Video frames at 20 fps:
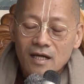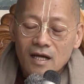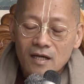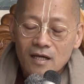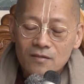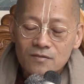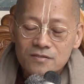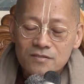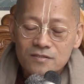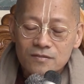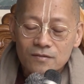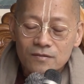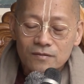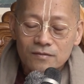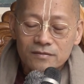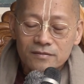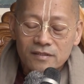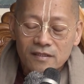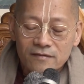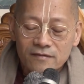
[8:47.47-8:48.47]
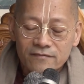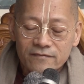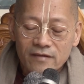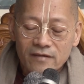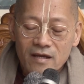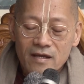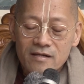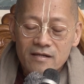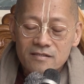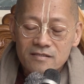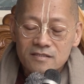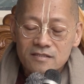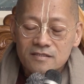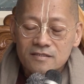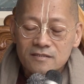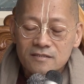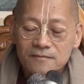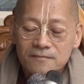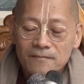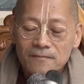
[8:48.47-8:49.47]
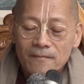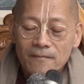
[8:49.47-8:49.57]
household affairs,